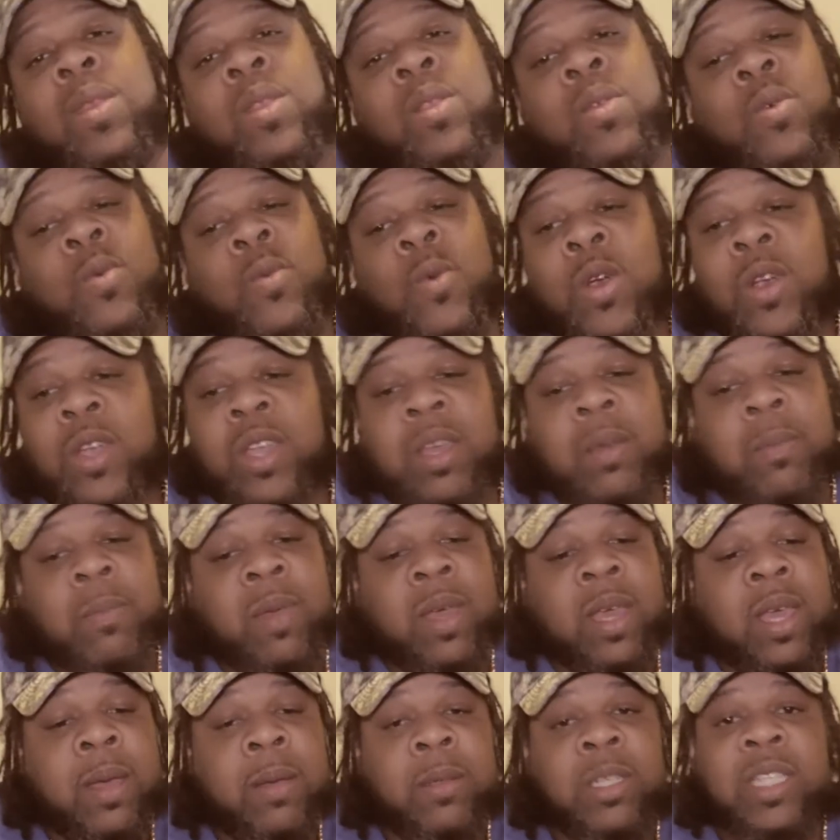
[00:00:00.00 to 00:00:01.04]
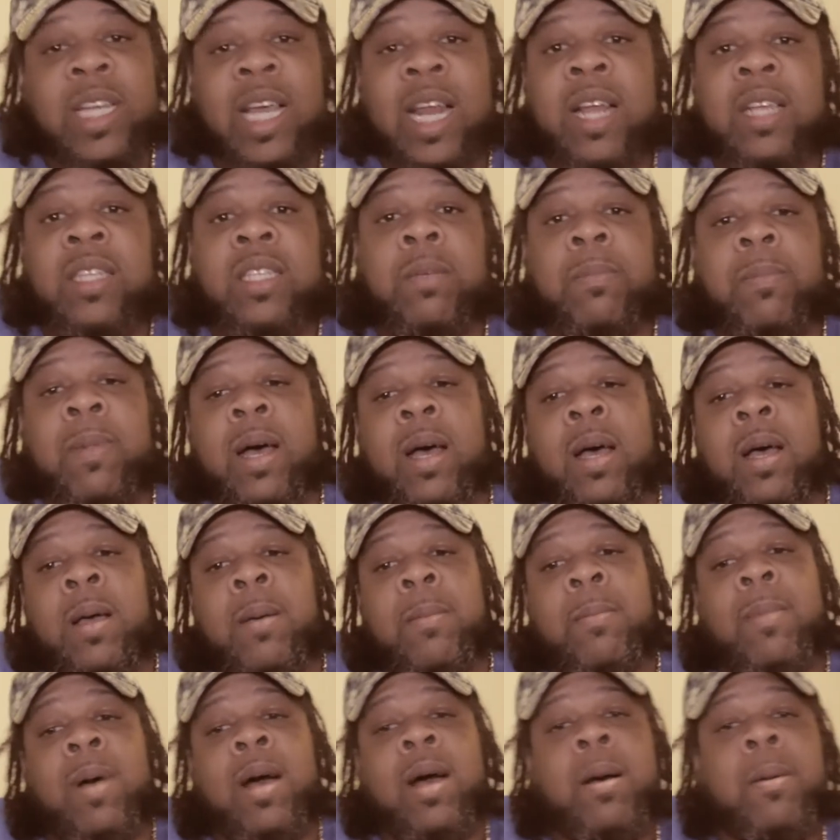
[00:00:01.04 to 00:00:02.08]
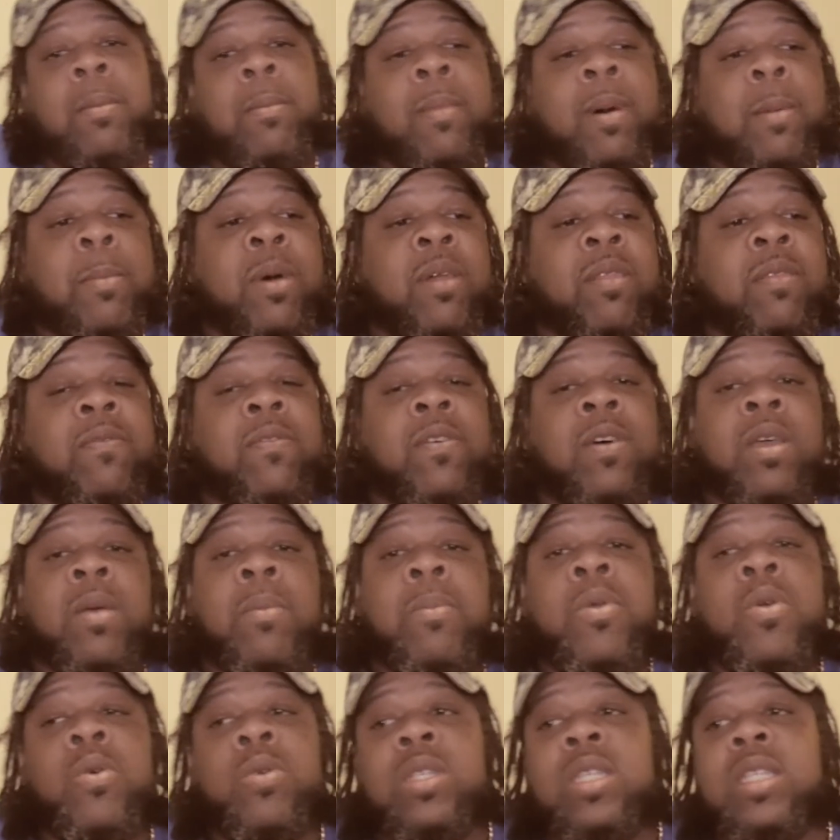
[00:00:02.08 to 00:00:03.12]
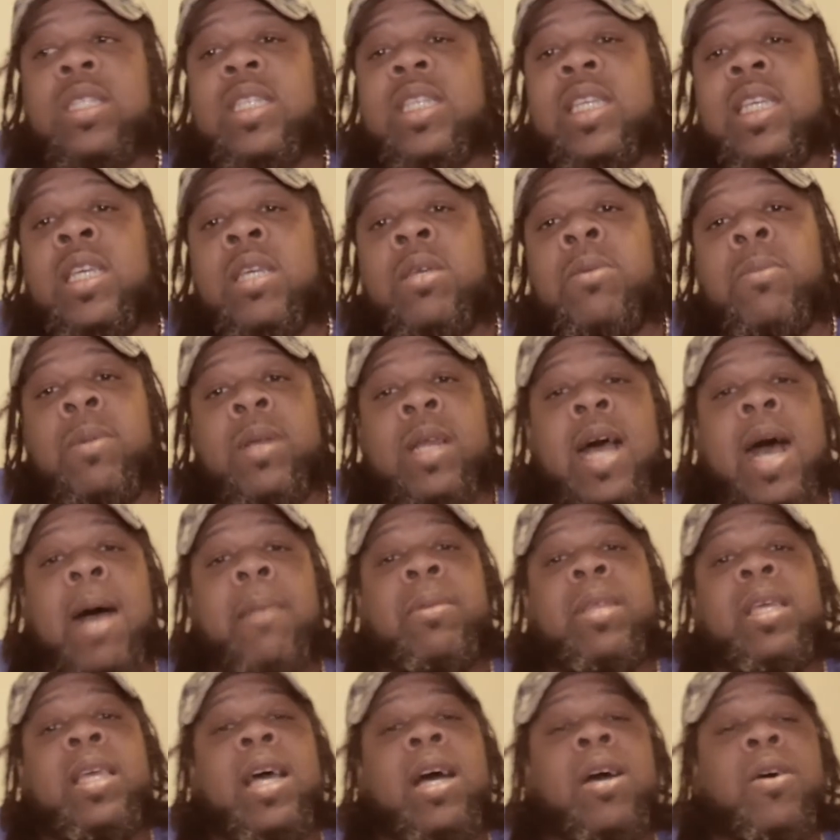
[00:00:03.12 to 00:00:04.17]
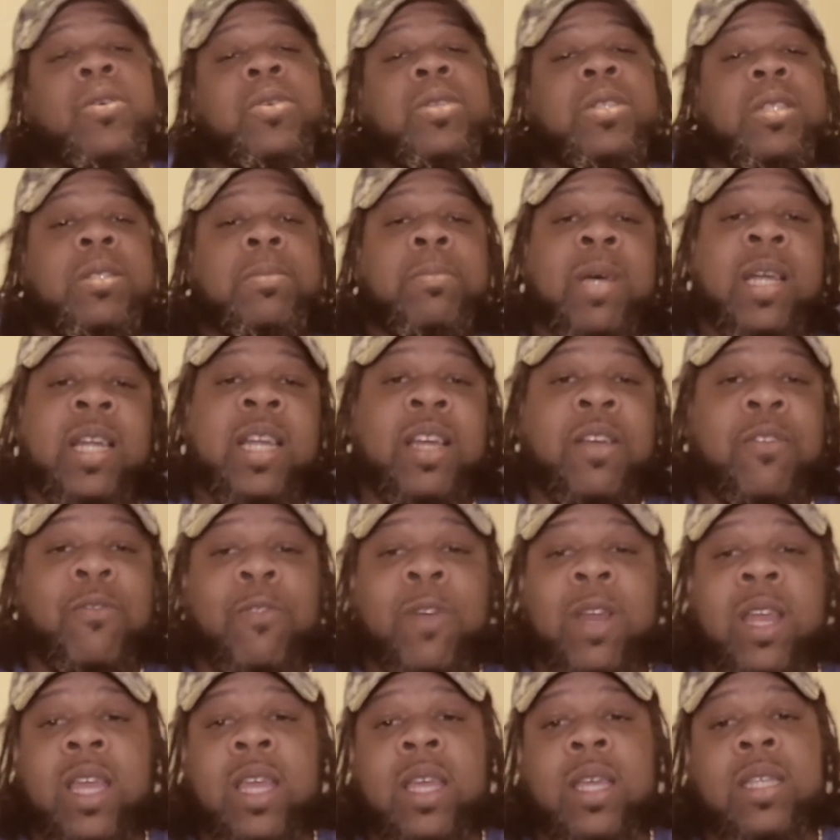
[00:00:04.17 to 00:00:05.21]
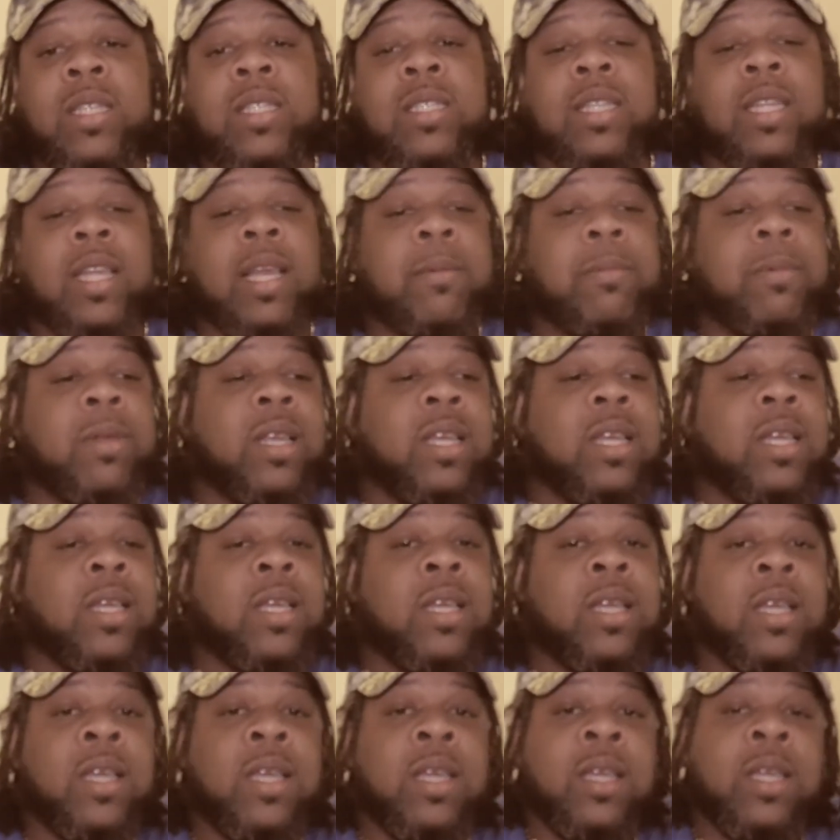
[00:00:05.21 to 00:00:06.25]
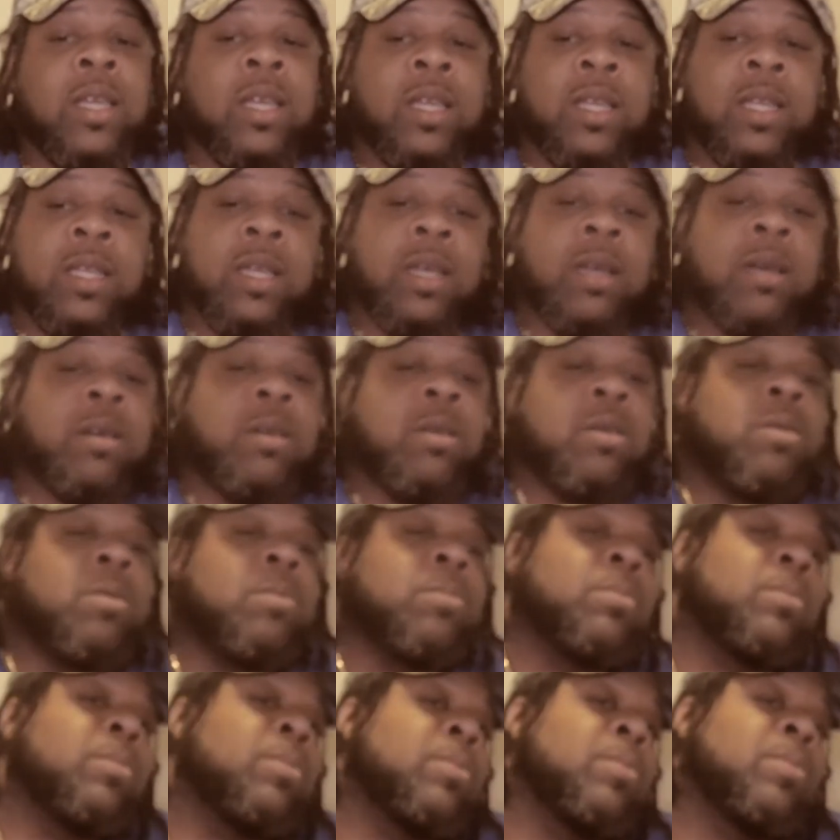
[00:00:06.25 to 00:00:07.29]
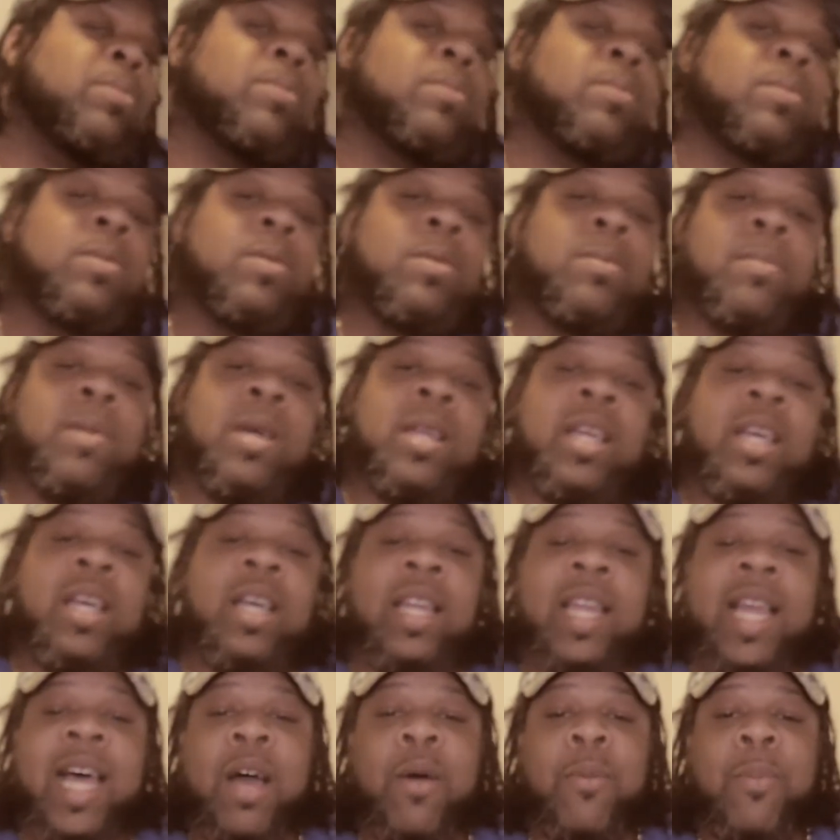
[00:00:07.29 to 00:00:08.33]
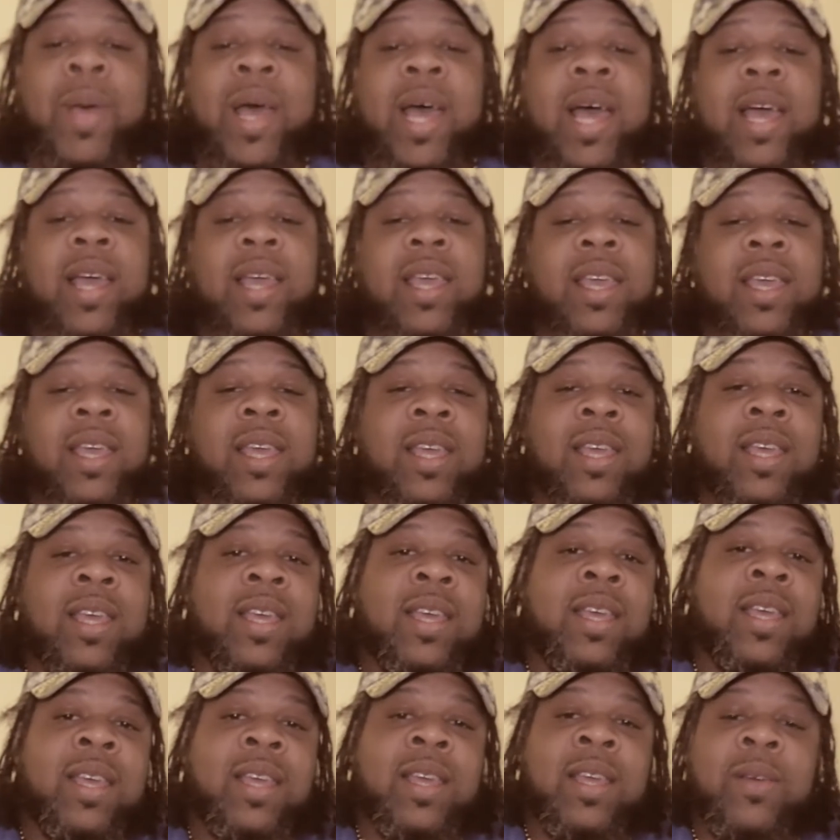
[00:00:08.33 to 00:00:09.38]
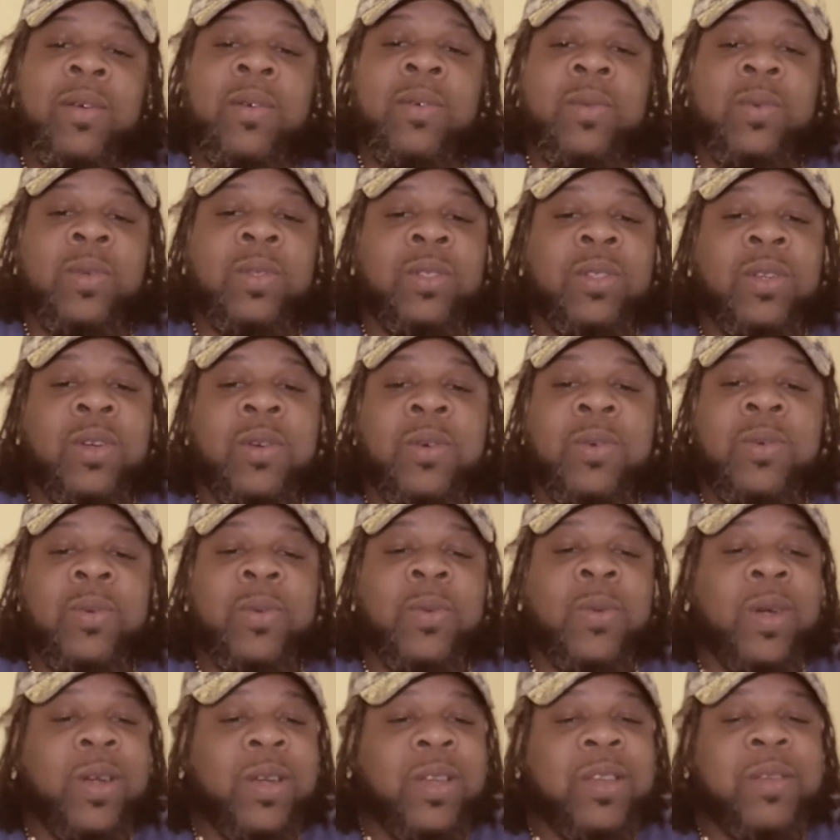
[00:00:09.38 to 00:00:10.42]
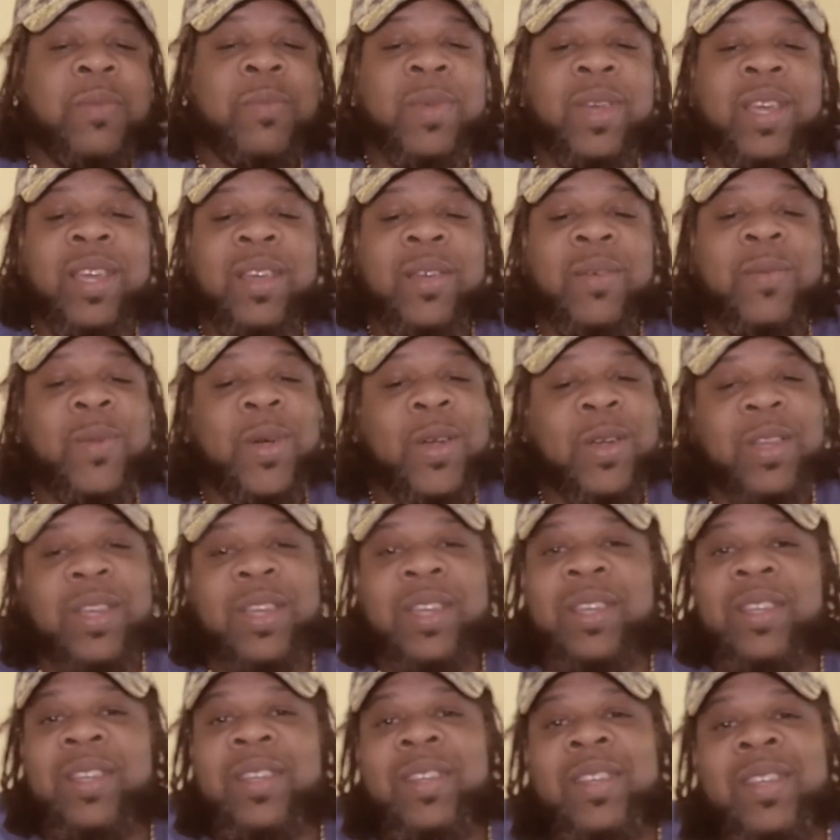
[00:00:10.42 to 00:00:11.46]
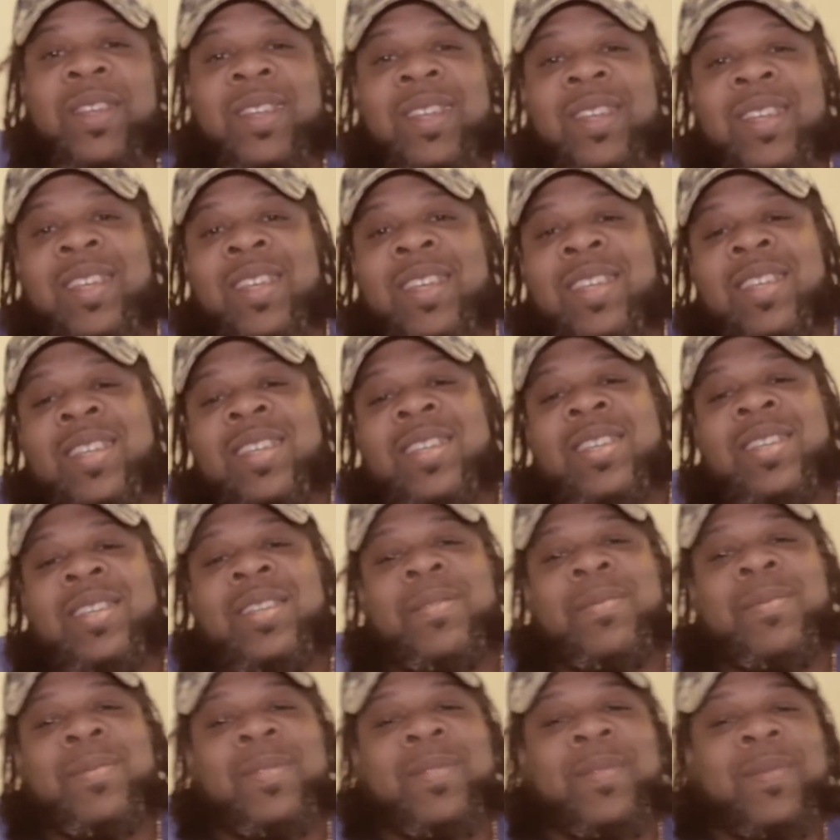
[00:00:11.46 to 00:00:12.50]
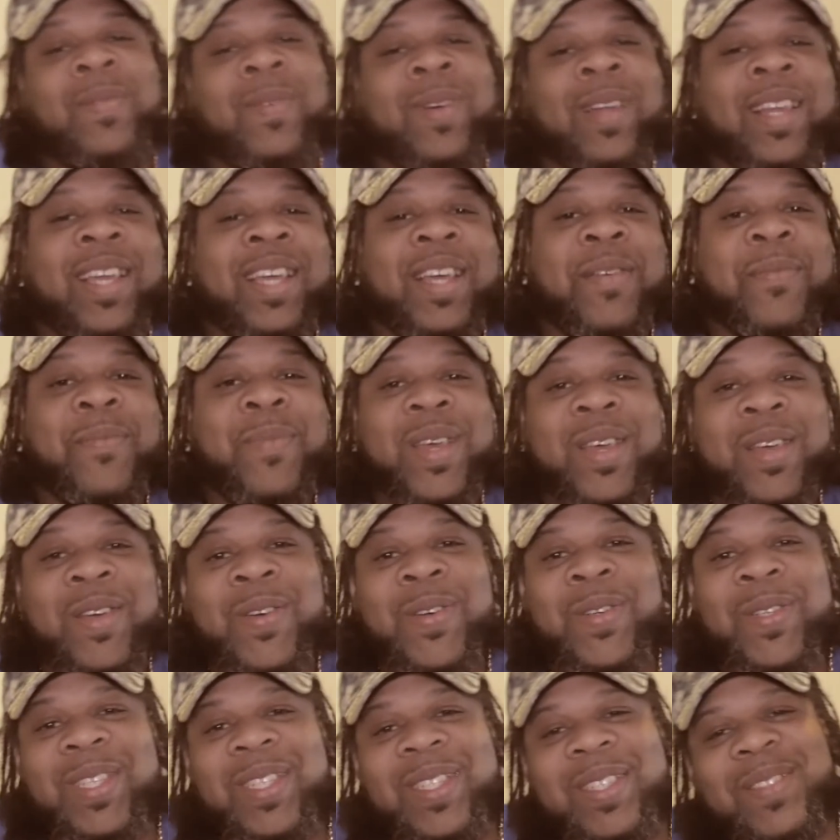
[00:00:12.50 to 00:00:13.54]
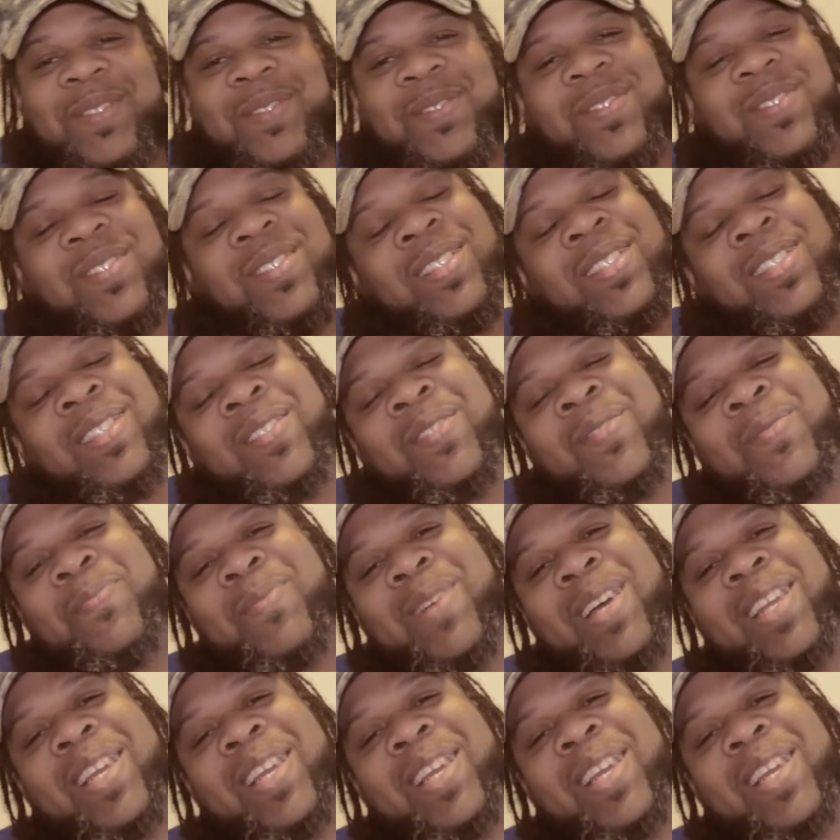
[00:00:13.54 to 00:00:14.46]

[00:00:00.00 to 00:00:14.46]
Working, man. Shout out to my motherfucking music team, Monopoly House, my nigga Rain, Celebrity, my nigga Loud Pack. You know, working, man, working. Mm-hmm. My nigga Mills, my